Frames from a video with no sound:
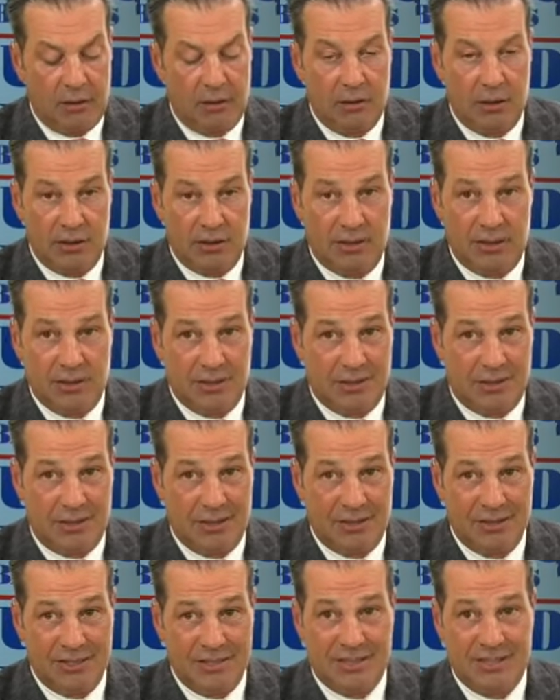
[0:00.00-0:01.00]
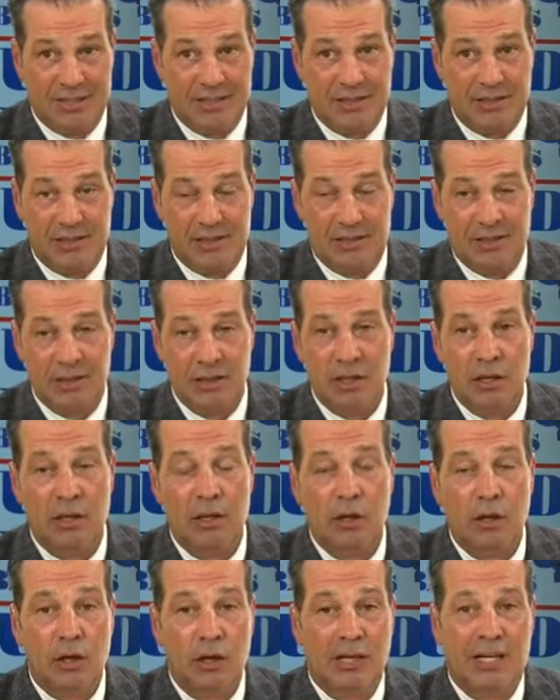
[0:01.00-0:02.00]
This is
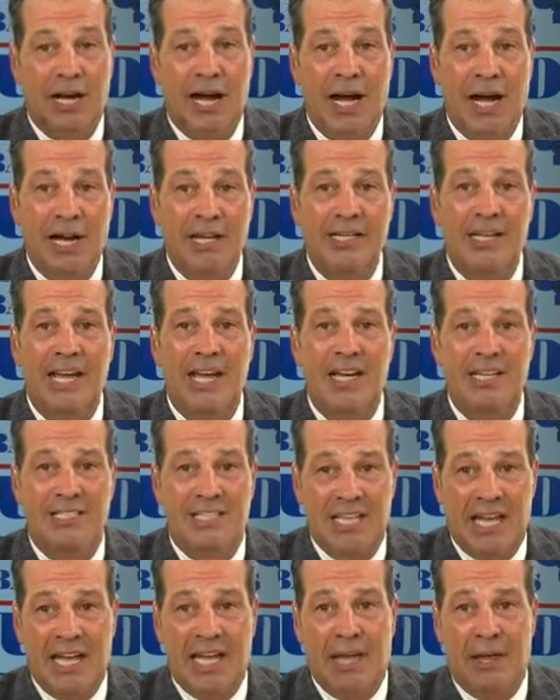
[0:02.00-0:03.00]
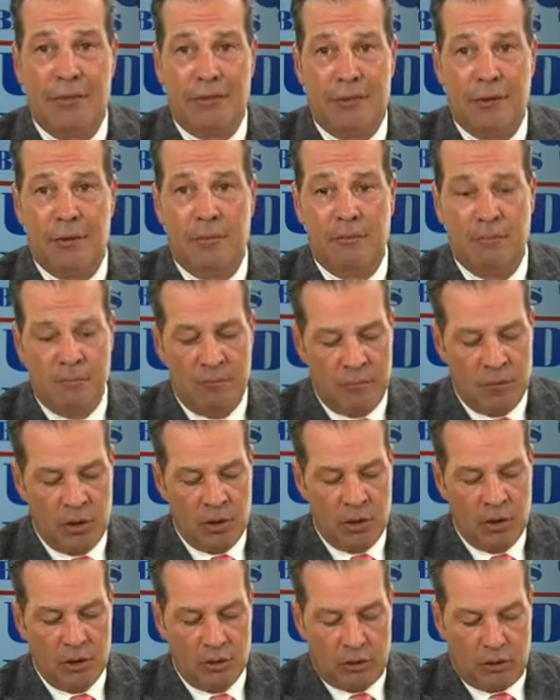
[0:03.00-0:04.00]
Kanye's anthem
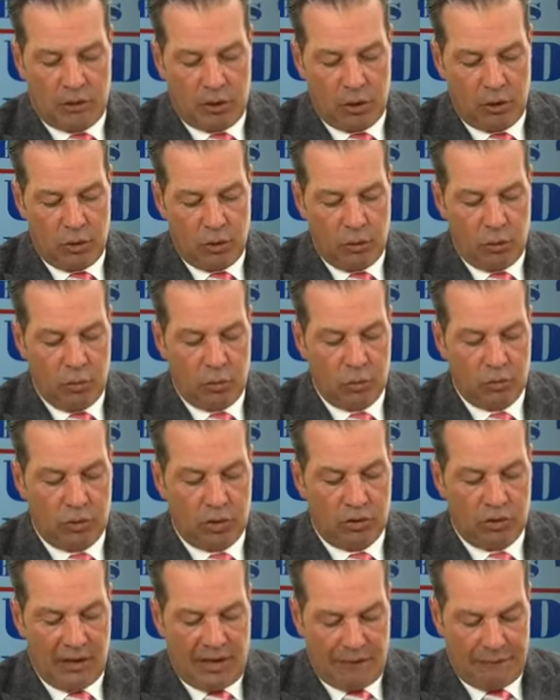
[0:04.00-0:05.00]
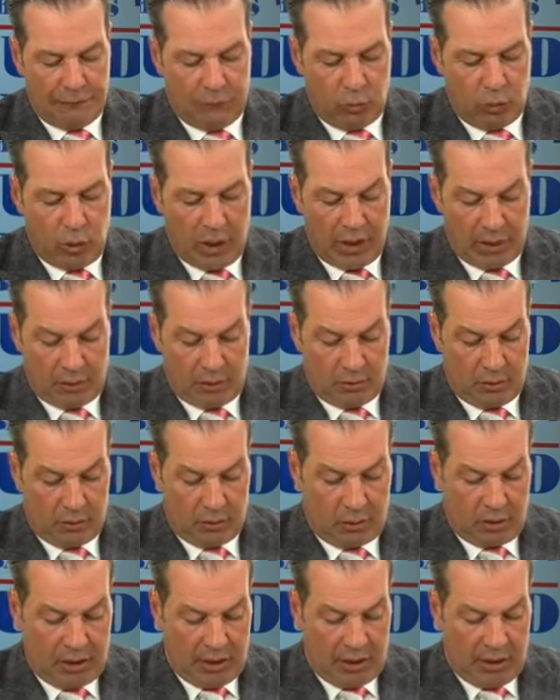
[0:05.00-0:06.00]
to the left wing,
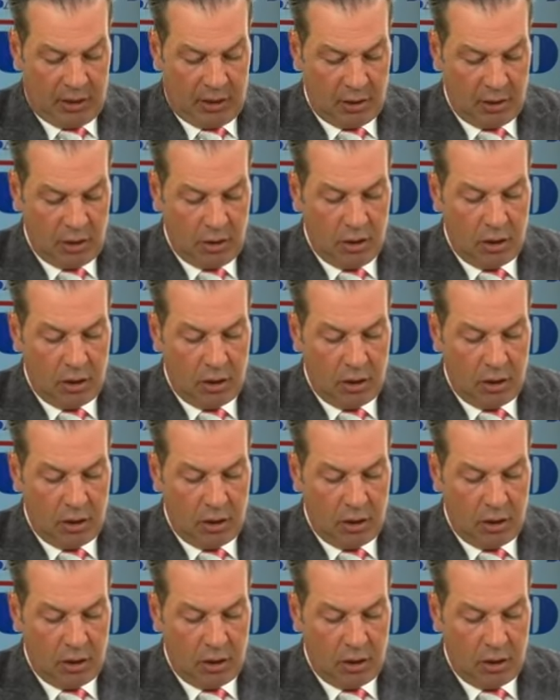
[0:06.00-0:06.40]
okay?